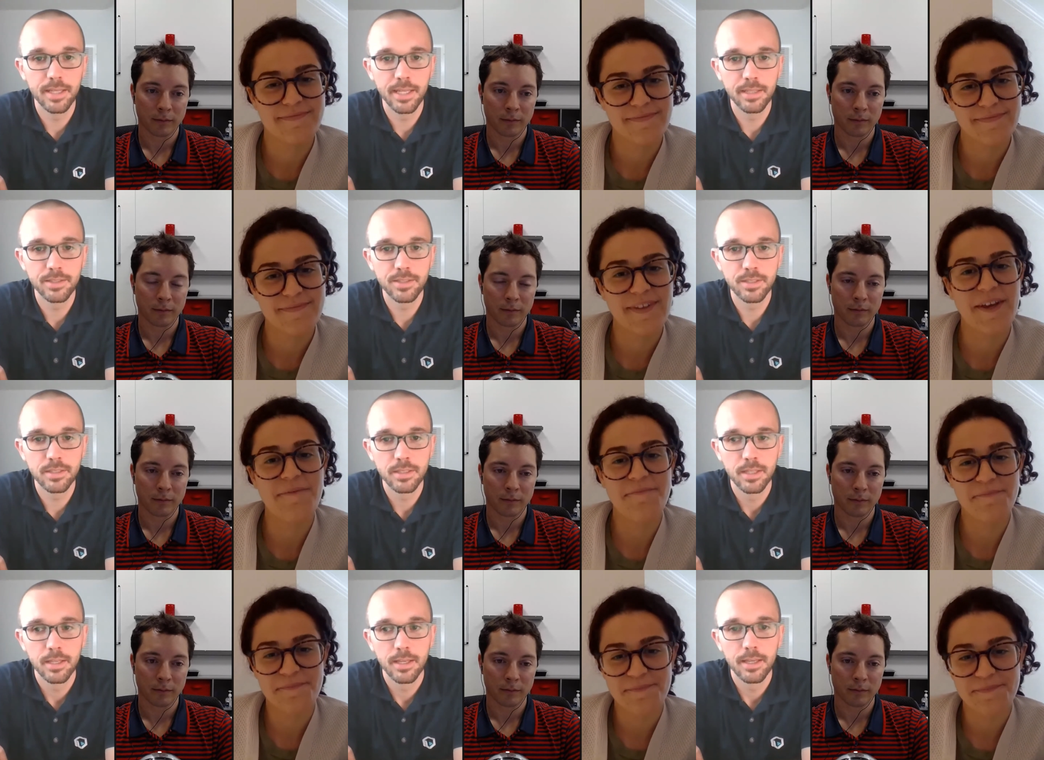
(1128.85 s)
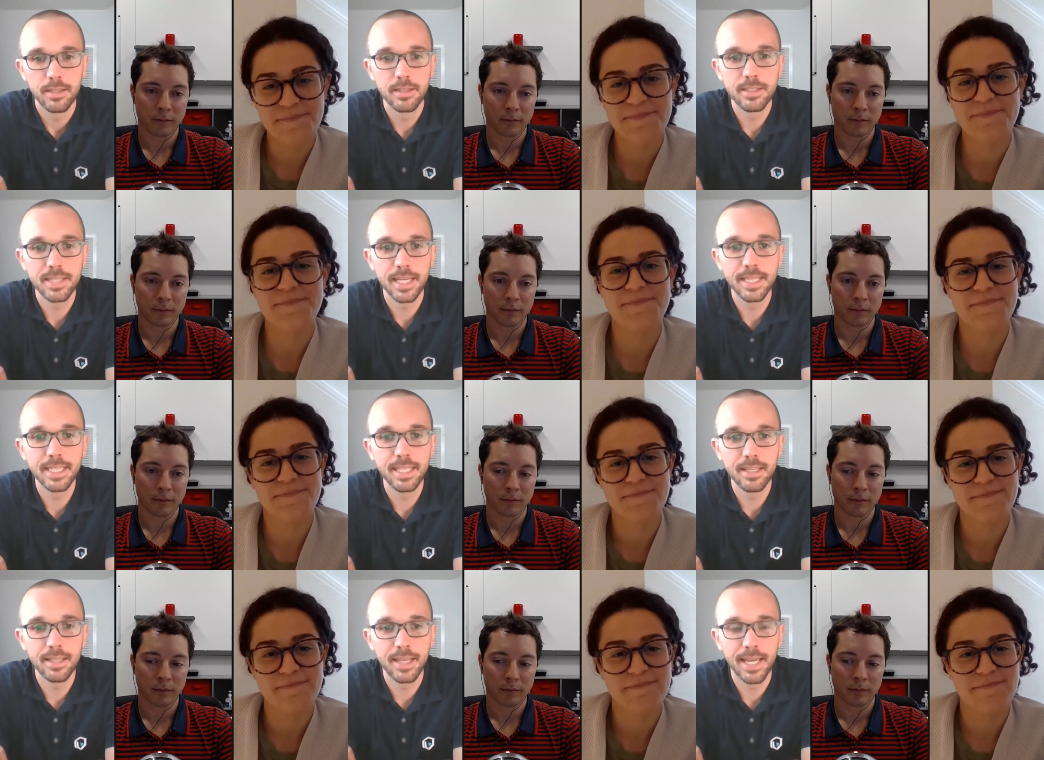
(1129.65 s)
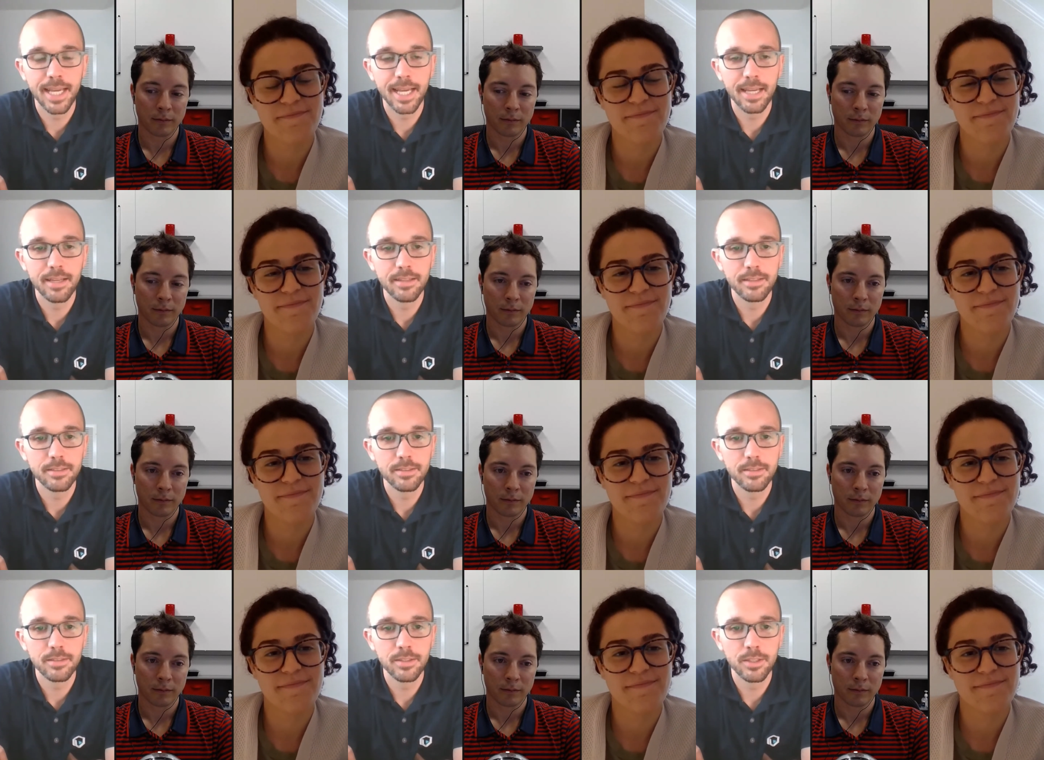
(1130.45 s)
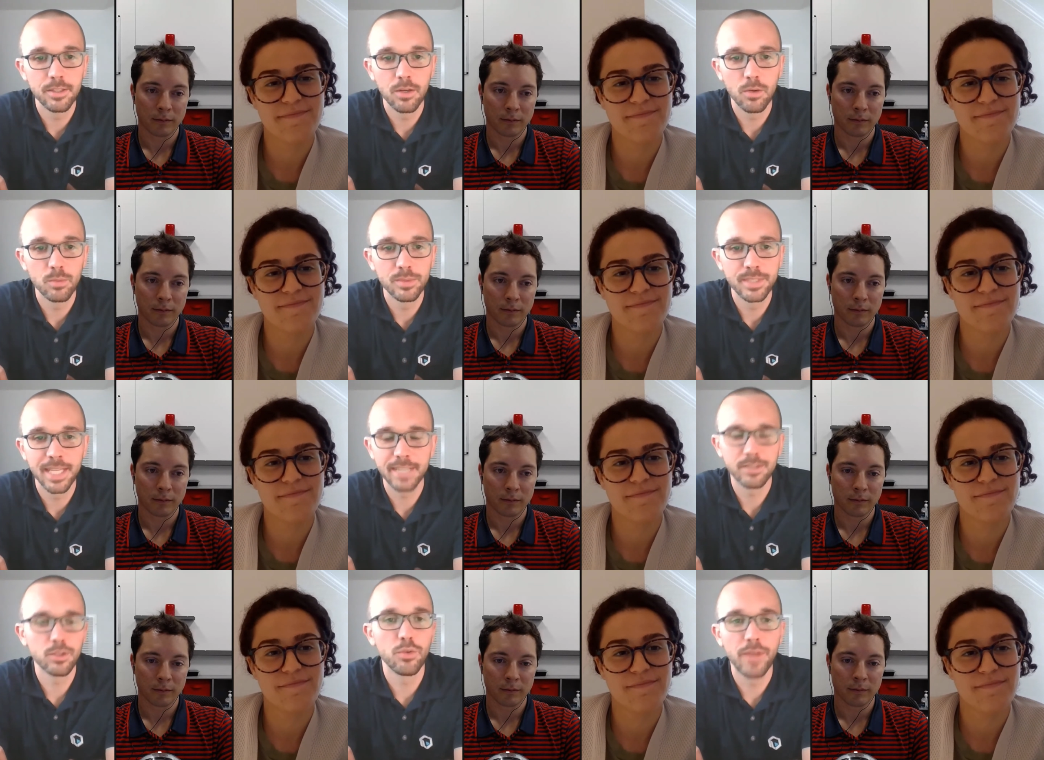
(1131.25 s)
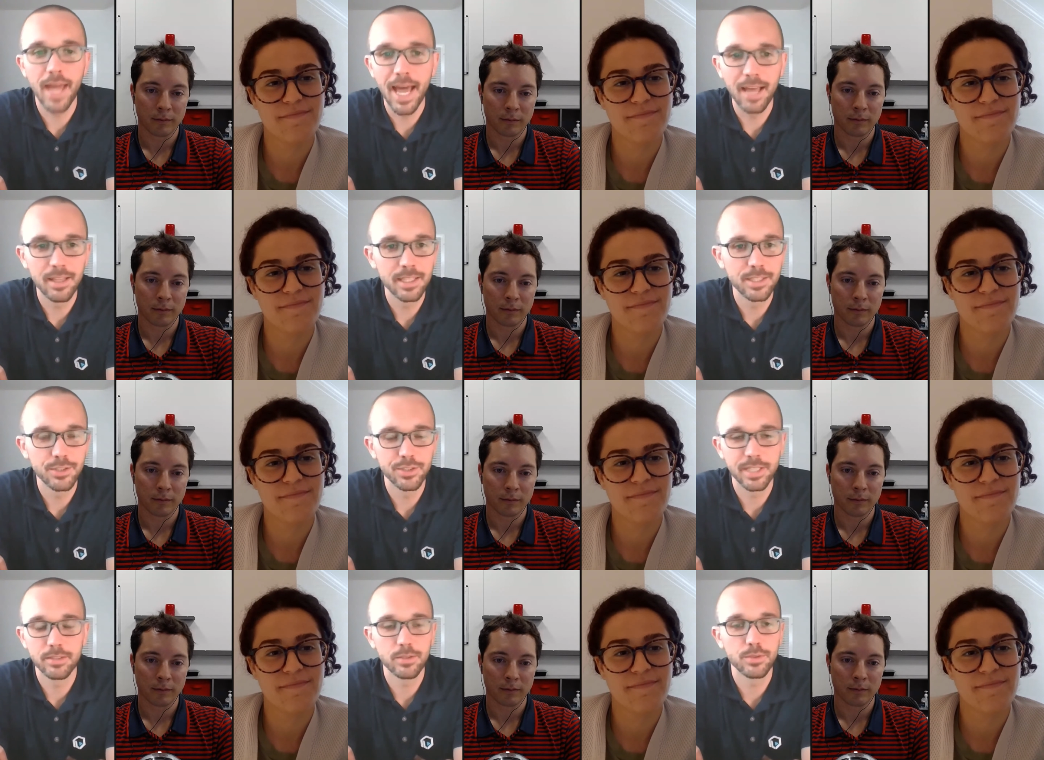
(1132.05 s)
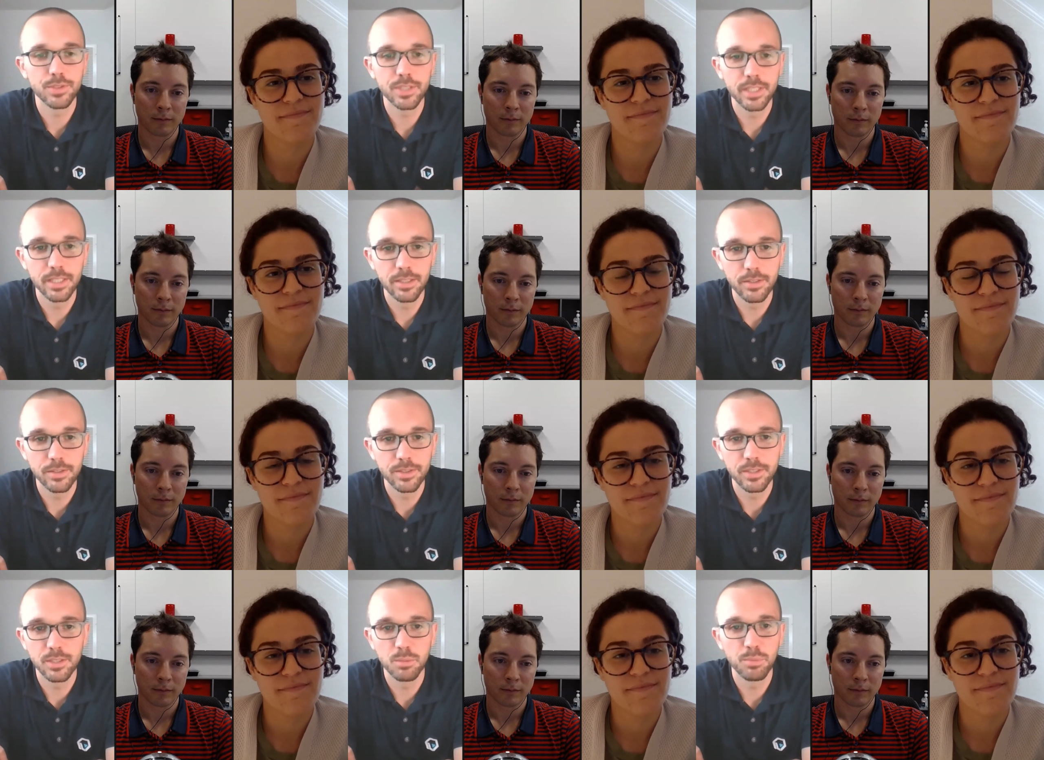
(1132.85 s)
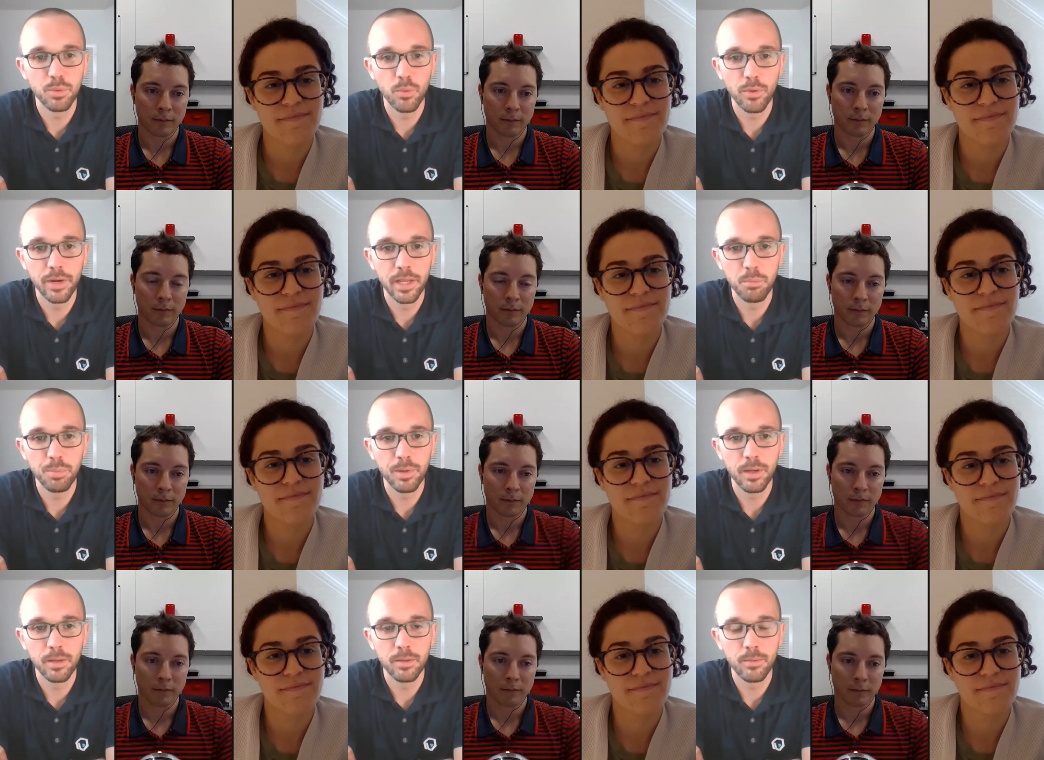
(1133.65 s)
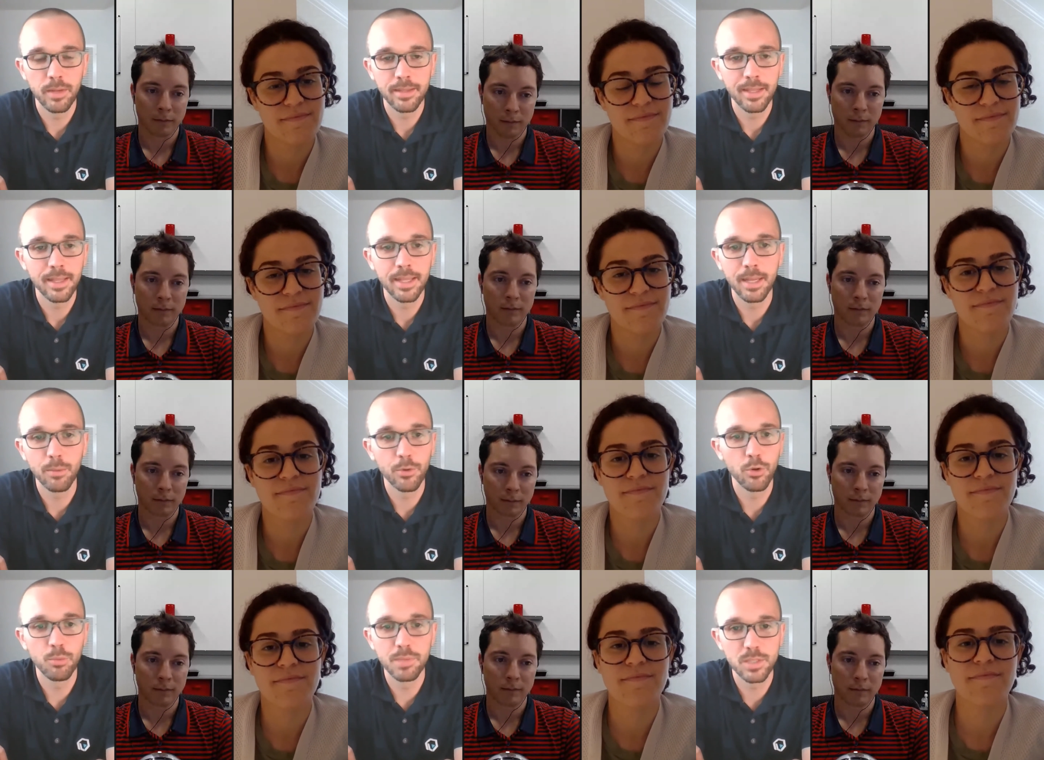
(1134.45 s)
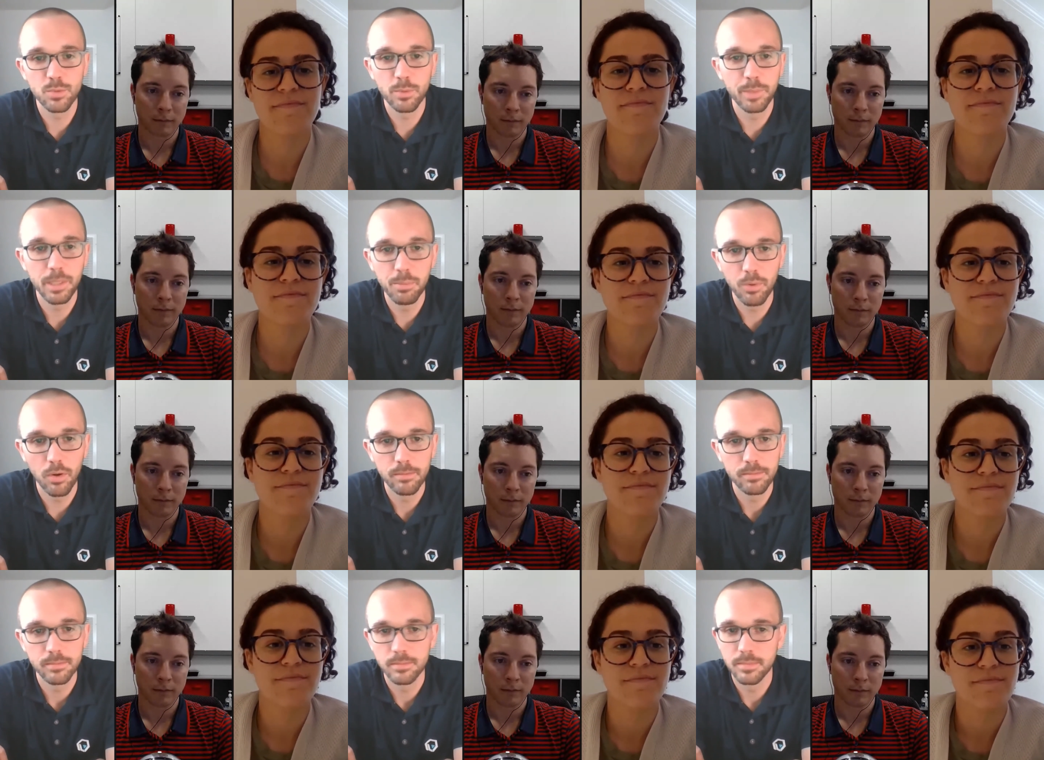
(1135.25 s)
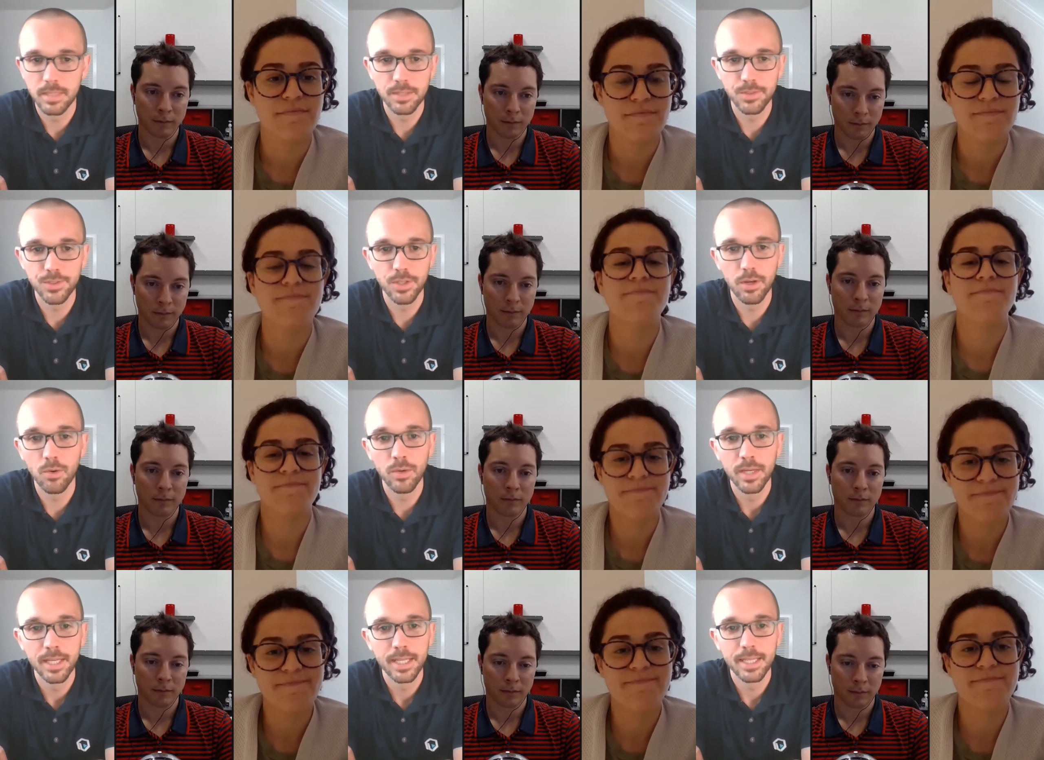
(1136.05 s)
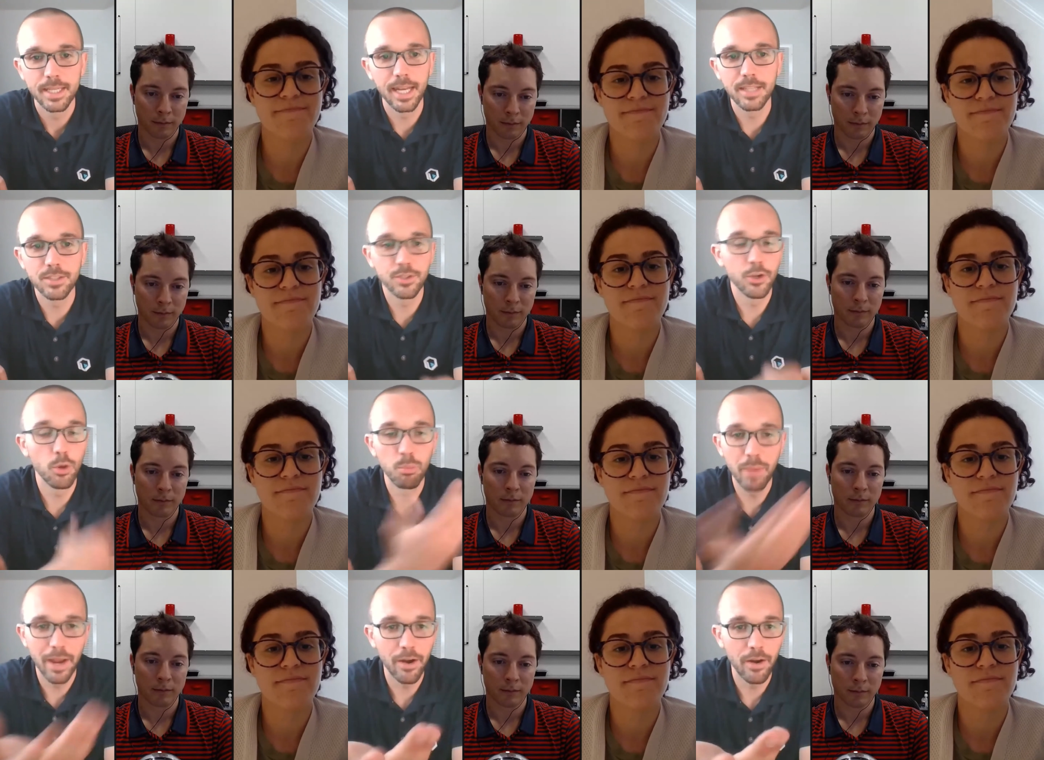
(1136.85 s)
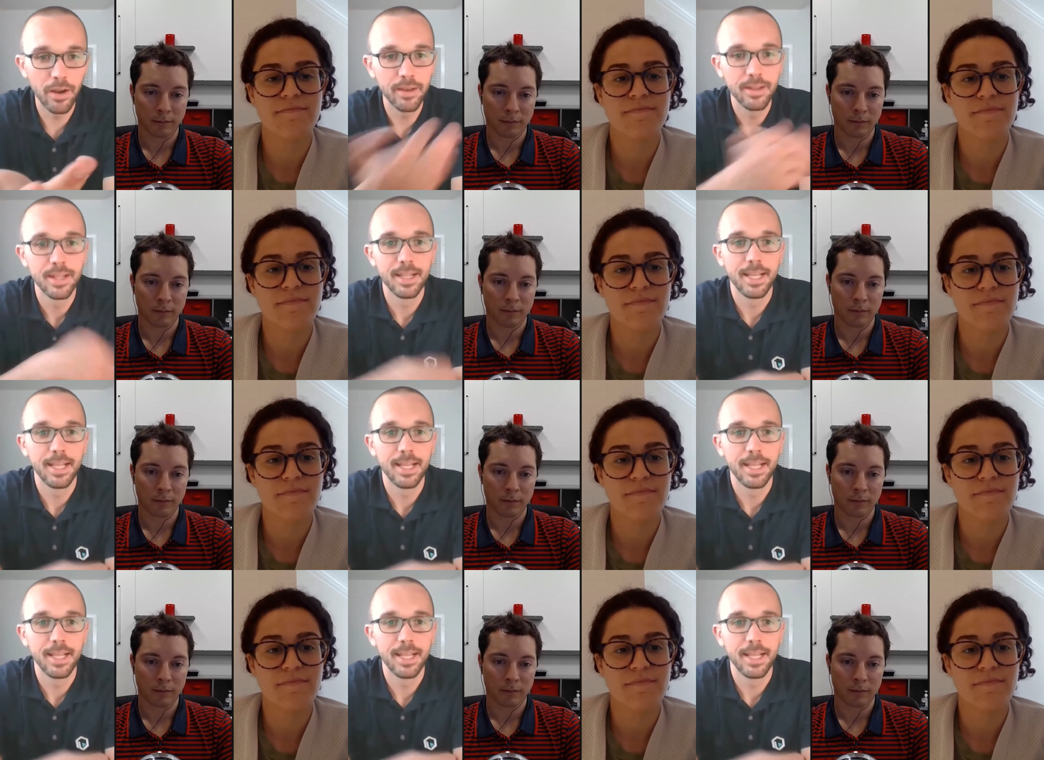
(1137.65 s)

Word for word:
Speaker 1: And it's this idea that you know technical knowledge or technical skills is important, but at the end of the day, we're doing business with people, and so getting to know Barrett